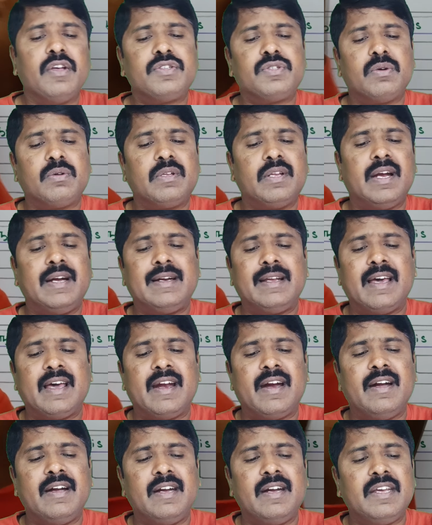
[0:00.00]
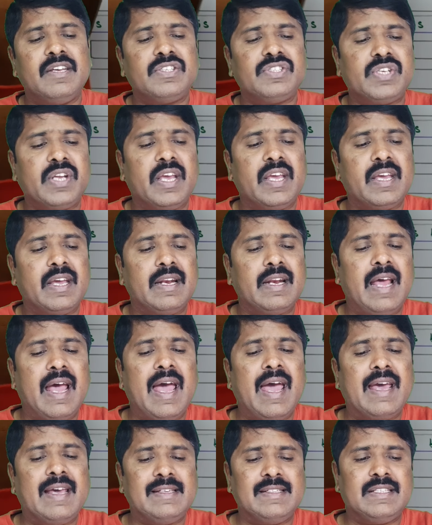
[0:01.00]
so that current is taken
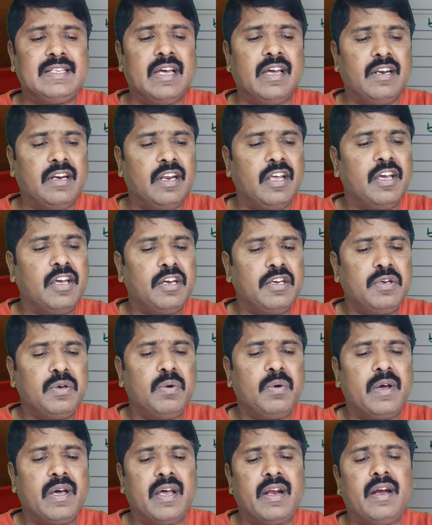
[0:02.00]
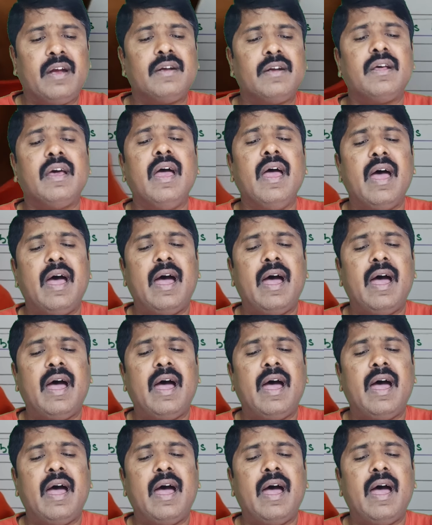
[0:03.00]
as a negative current,